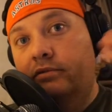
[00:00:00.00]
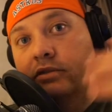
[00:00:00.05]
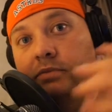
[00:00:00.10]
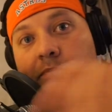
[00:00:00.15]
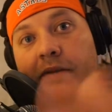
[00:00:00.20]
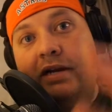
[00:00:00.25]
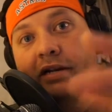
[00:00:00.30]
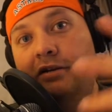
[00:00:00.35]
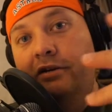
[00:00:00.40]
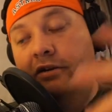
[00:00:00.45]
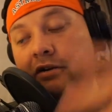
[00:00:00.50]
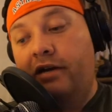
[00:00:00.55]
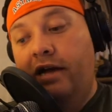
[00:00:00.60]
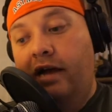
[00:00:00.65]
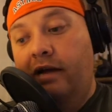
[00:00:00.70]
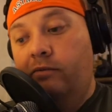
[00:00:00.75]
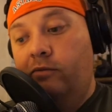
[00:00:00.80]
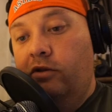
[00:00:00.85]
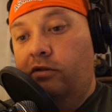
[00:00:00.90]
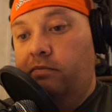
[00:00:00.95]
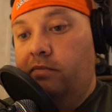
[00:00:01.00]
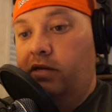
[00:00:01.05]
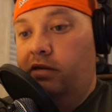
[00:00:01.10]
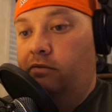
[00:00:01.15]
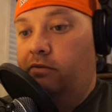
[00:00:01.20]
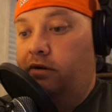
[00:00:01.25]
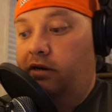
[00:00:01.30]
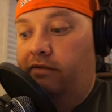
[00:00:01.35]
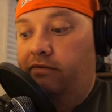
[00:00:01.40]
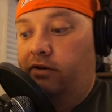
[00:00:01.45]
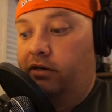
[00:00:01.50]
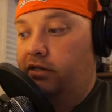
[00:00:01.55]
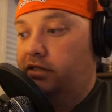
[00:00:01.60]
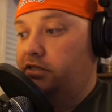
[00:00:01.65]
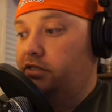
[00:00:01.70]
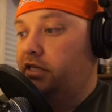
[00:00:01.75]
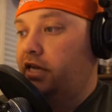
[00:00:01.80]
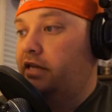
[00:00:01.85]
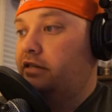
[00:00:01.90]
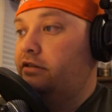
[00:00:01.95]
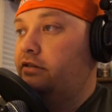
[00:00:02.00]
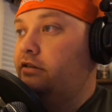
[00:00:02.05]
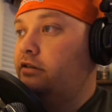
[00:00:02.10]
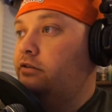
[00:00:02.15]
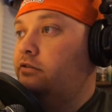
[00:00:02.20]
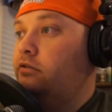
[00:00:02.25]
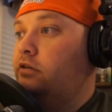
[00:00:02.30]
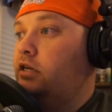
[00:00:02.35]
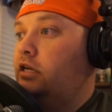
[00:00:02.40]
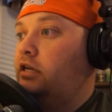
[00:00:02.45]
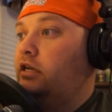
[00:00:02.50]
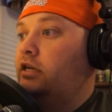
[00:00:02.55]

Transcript: spending your time with me, whatever it is you got to do.